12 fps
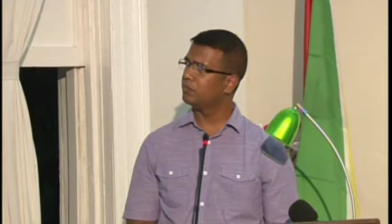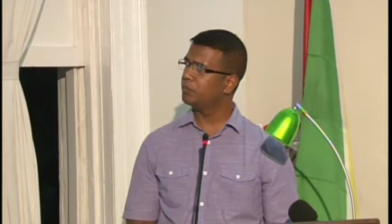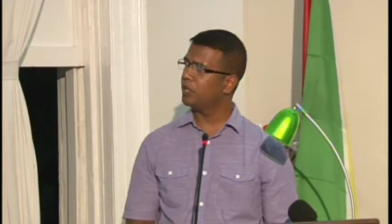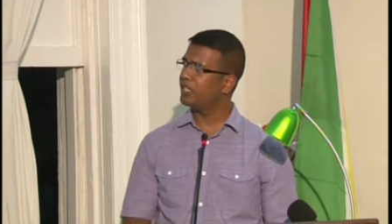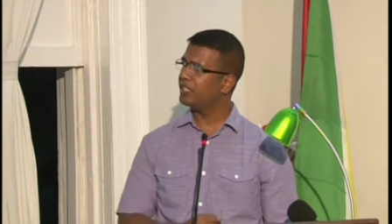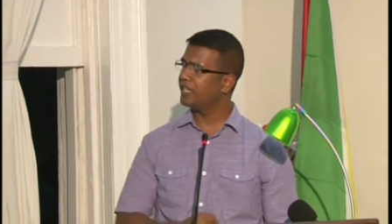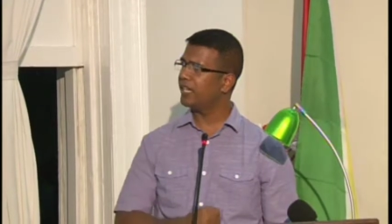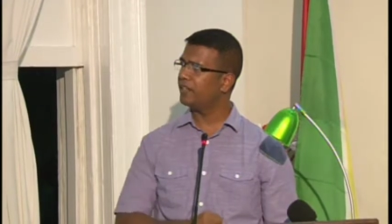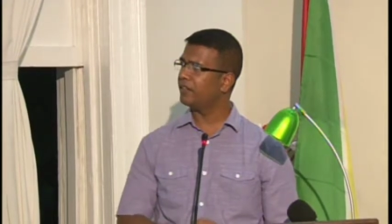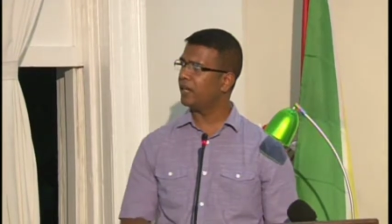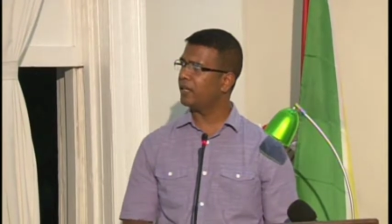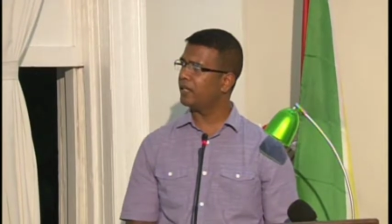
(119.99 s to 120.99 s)
pulling
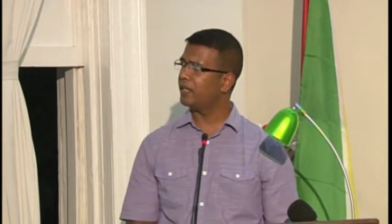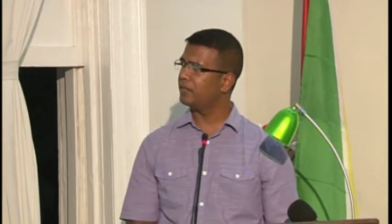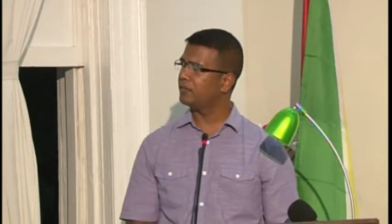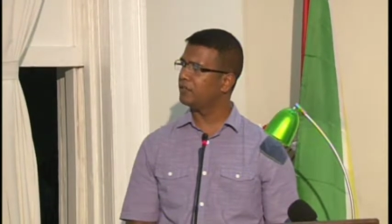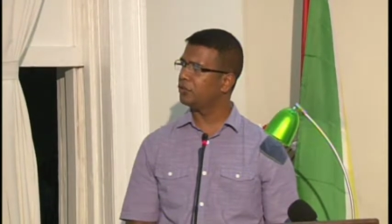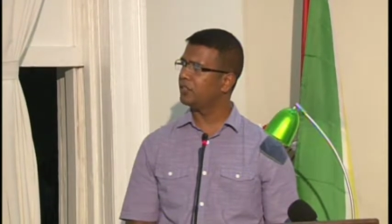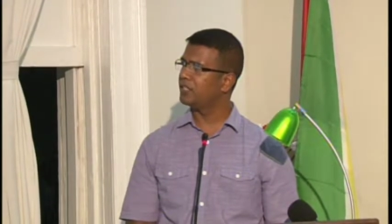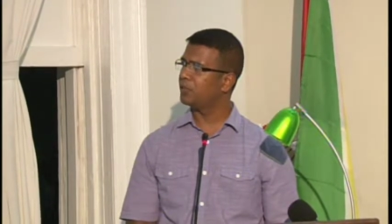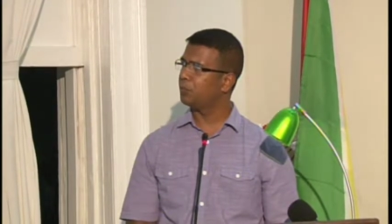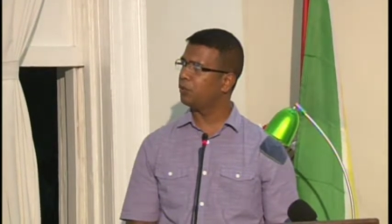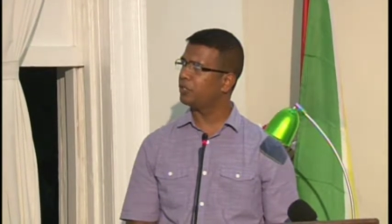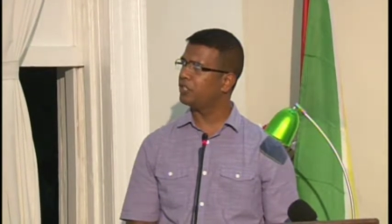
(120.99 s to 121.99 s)
together and showing
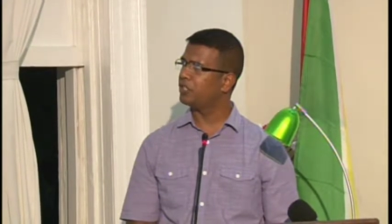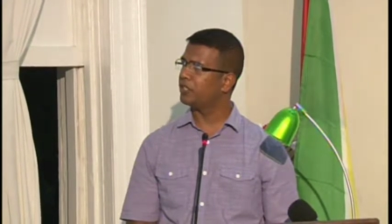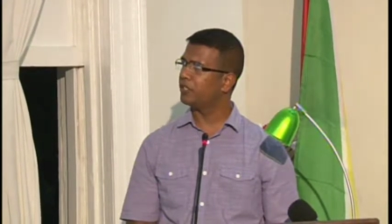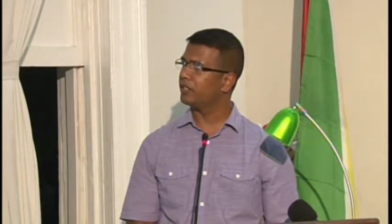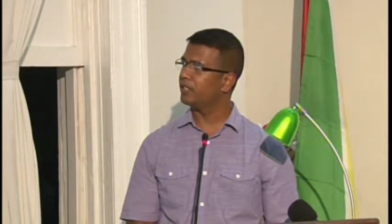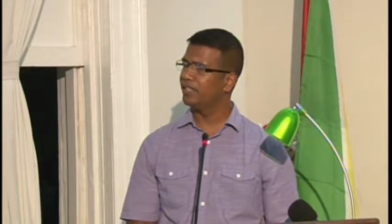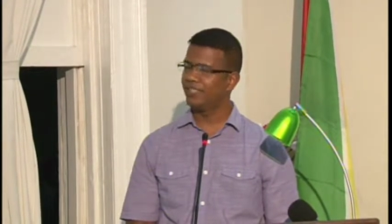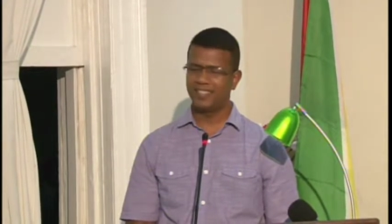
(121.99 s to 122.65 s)
support to each other,